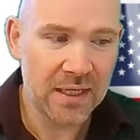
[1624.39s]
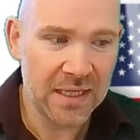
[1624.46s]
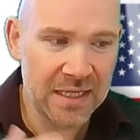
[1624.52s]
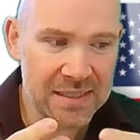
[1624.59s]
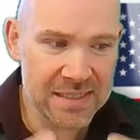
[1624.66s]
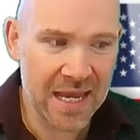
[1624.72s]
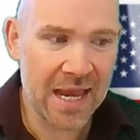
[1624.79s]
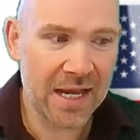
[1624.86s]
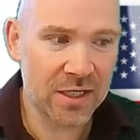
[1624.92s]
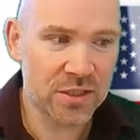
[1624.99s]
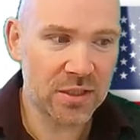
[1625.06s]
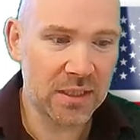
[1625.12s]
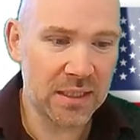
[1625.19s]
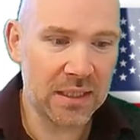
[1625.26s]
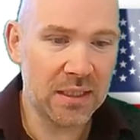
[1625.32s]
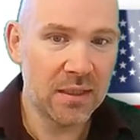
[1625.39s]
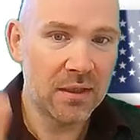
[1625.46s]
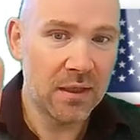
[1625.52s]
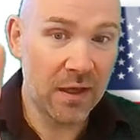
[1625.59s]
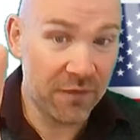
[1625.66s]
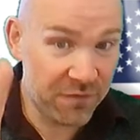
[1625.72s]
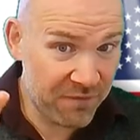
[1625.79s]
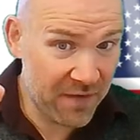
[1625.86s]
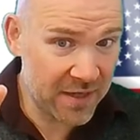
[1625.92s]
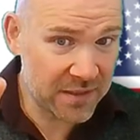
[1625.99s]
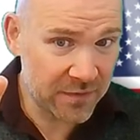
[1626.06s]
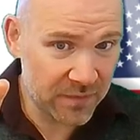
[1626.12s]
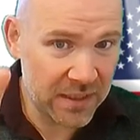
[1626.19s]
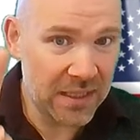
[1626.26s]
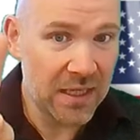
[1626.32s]
is actually
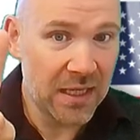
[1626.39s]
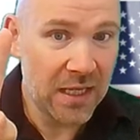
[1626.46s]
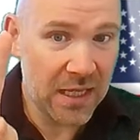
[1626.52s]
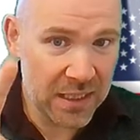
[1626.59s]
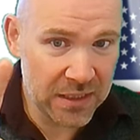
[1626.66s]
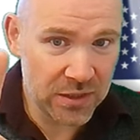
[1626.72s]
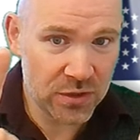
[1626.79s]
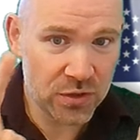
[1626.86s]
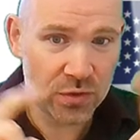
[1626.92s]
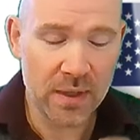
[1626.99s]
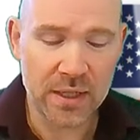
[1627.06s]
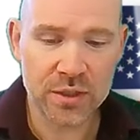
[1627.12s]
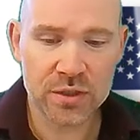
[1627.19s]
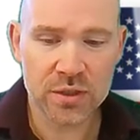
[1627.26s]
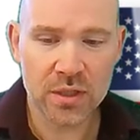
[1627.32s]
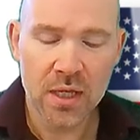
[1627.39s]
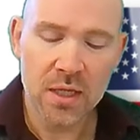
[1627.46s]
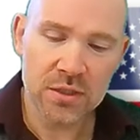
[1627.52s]
effectively entrenched.